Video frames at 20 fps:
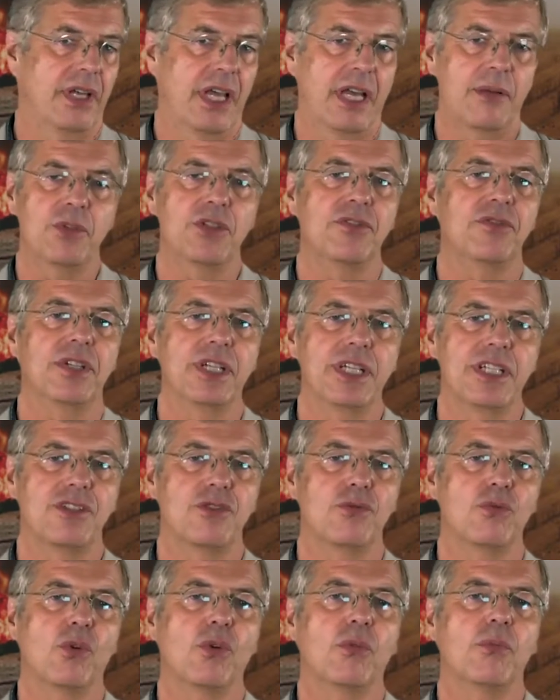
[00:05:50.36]
atmosphere
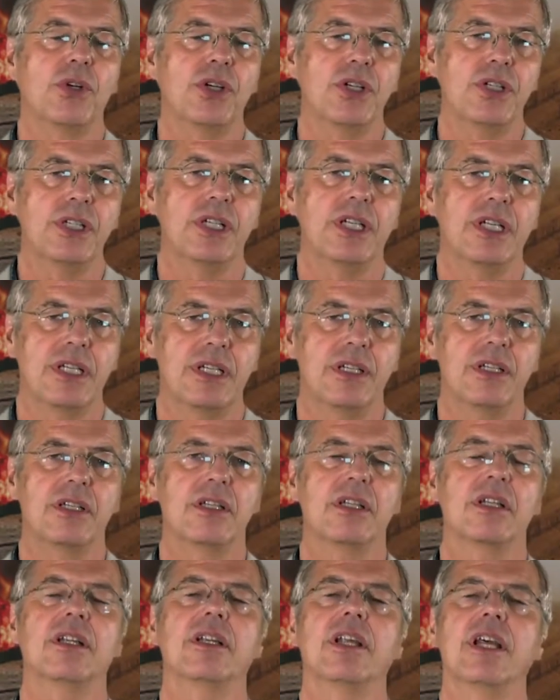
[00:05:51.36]
gets warmer, and
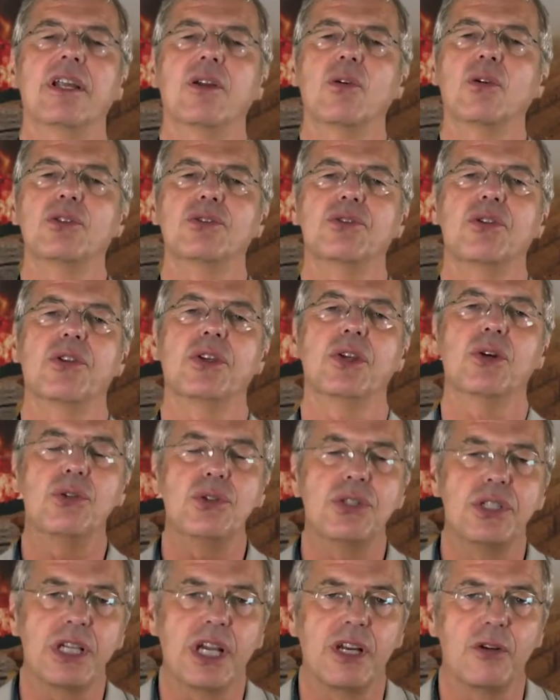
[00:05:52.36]
then also the
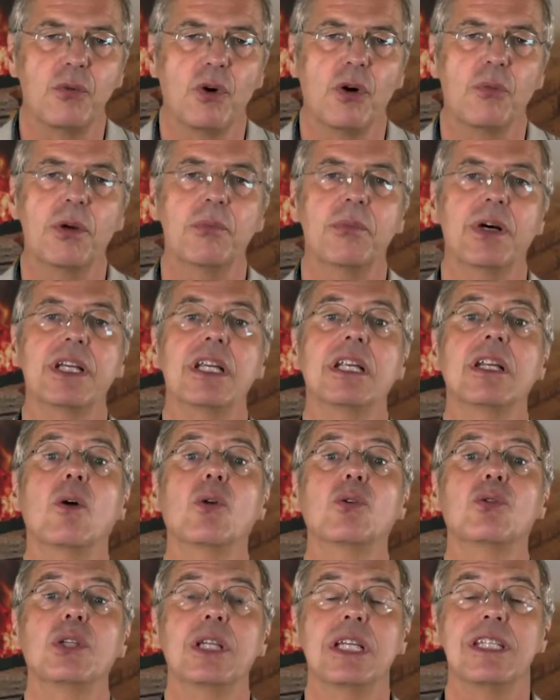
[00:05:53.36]
ocean gets warmer, but it
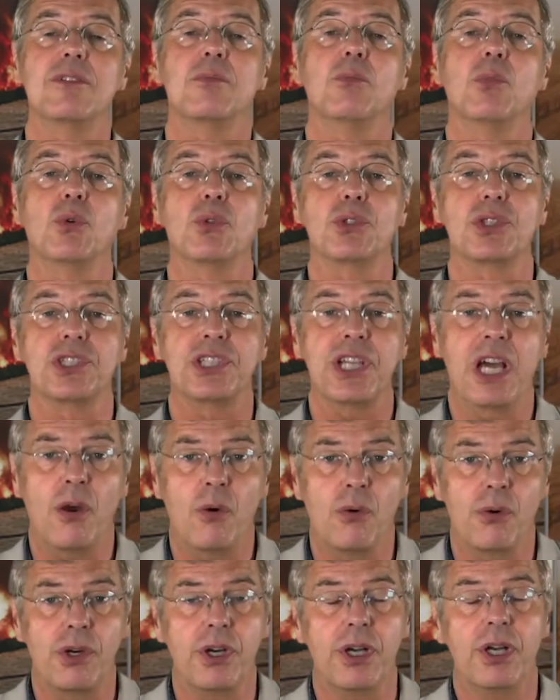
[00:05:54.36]
also gets more
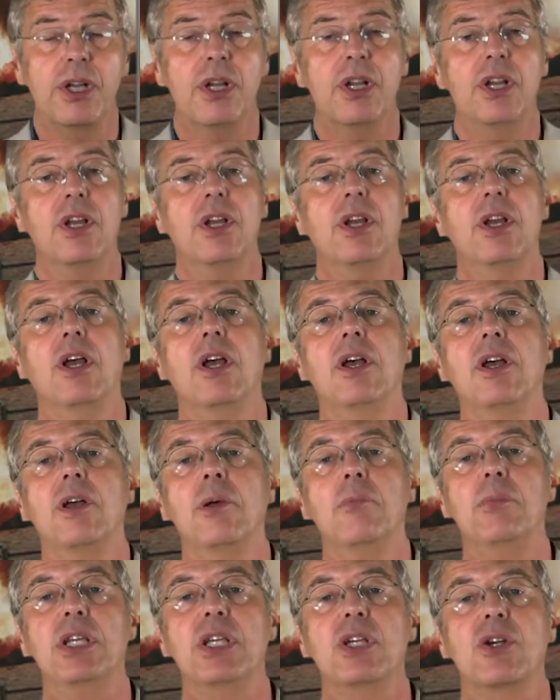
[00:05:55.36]
sour
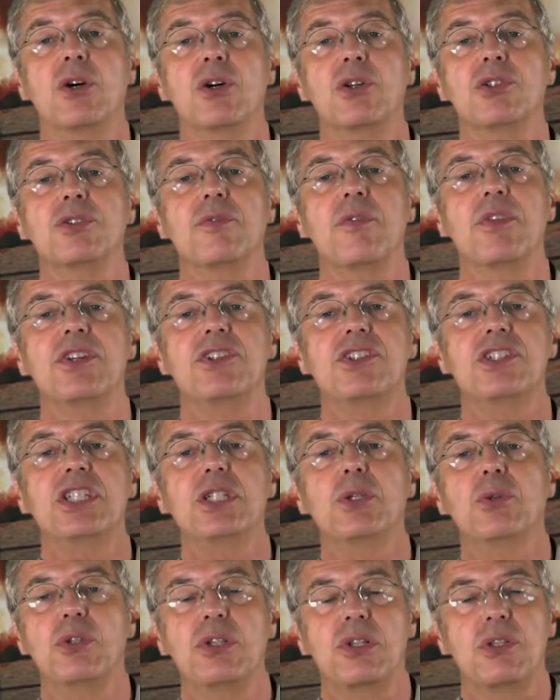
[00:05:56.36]
because of the
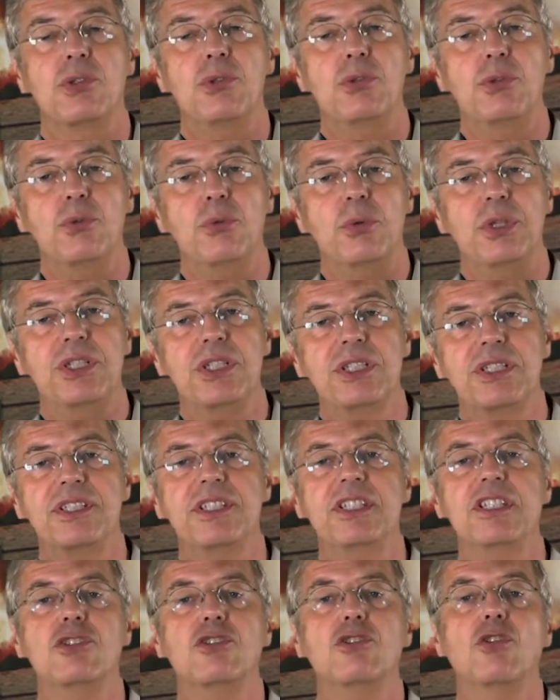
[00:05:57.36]
CO2 which is
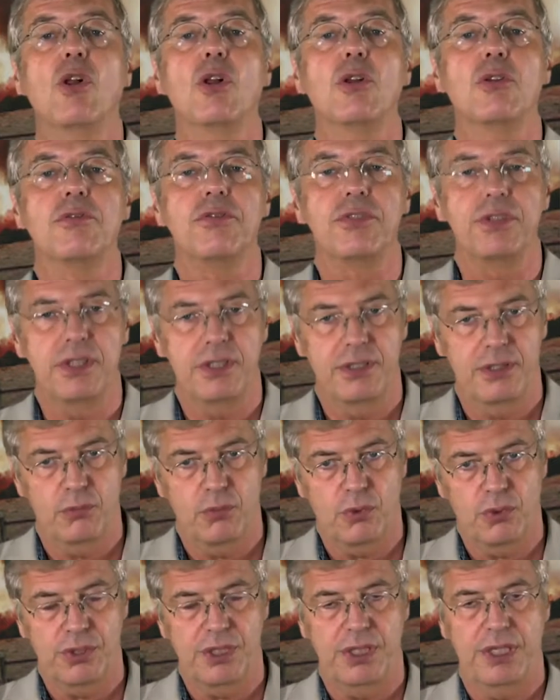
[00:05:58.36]
dissolved in the
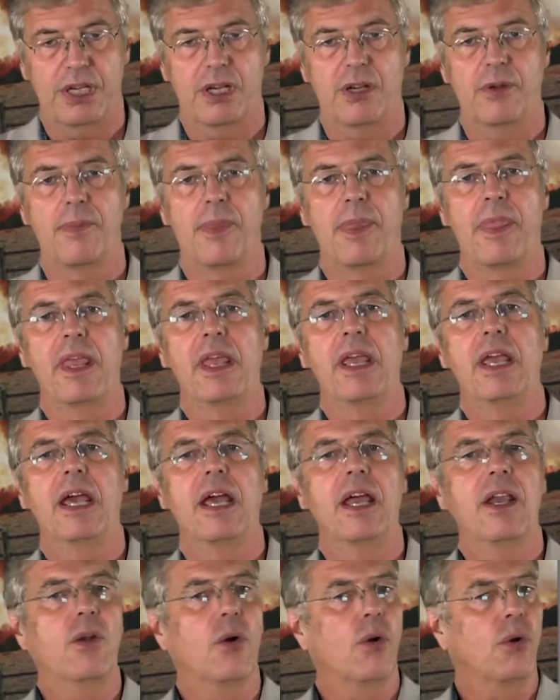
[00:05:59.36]
water now.
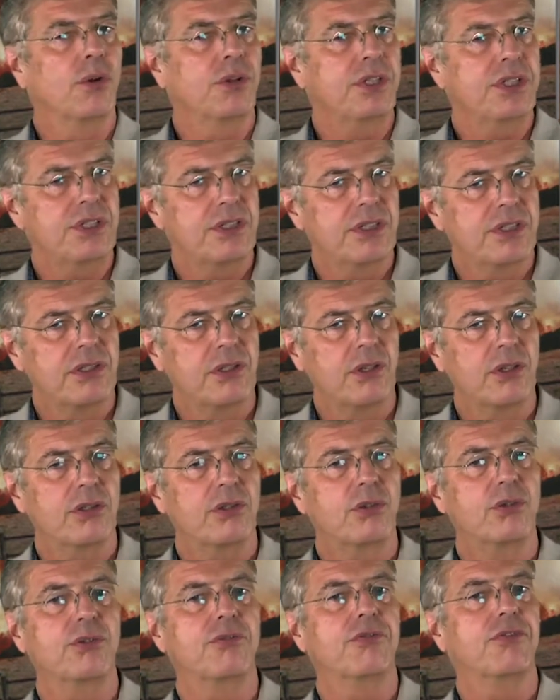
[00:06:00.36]
And all this is
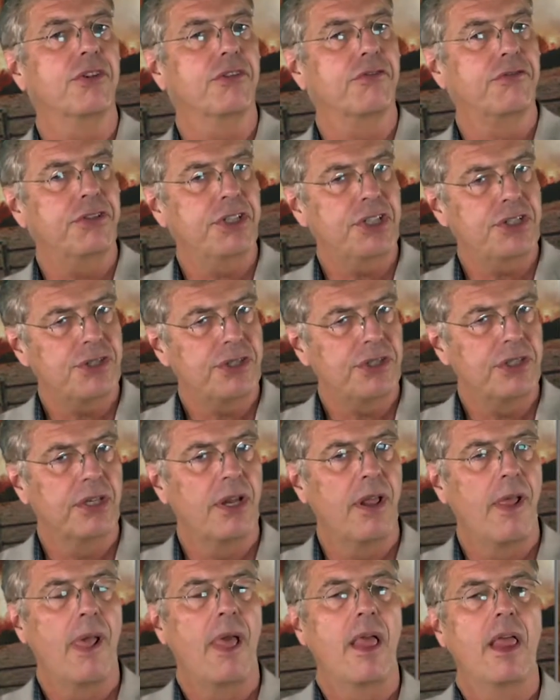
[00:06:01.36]
not good for fish,
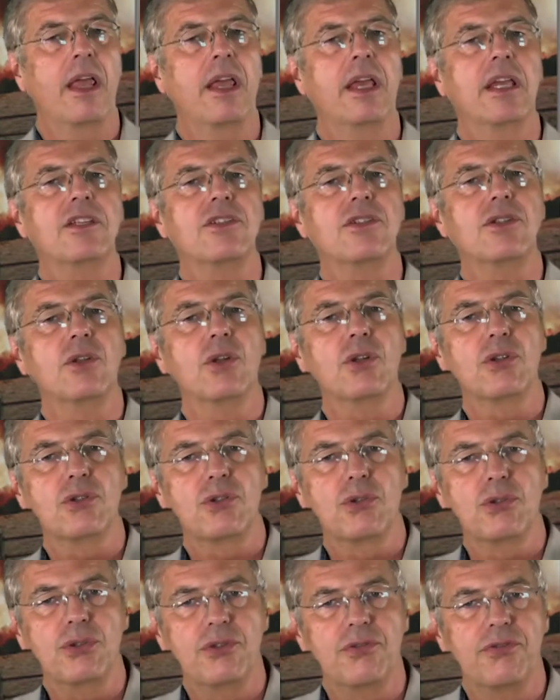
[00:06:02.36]
it's
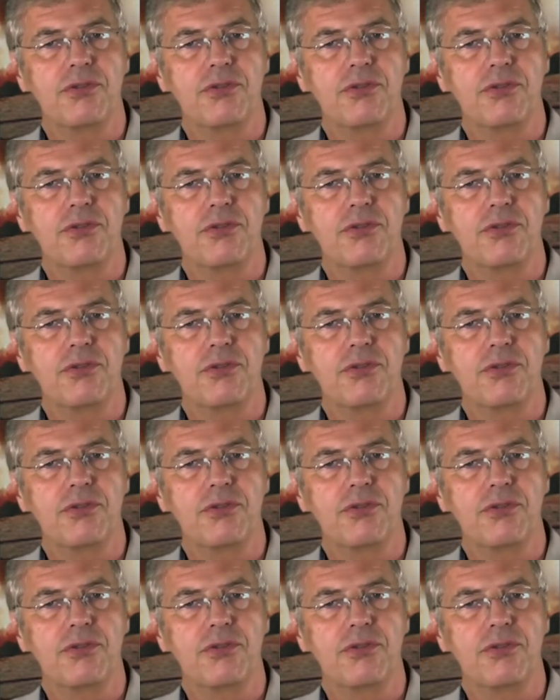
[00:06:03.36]
not good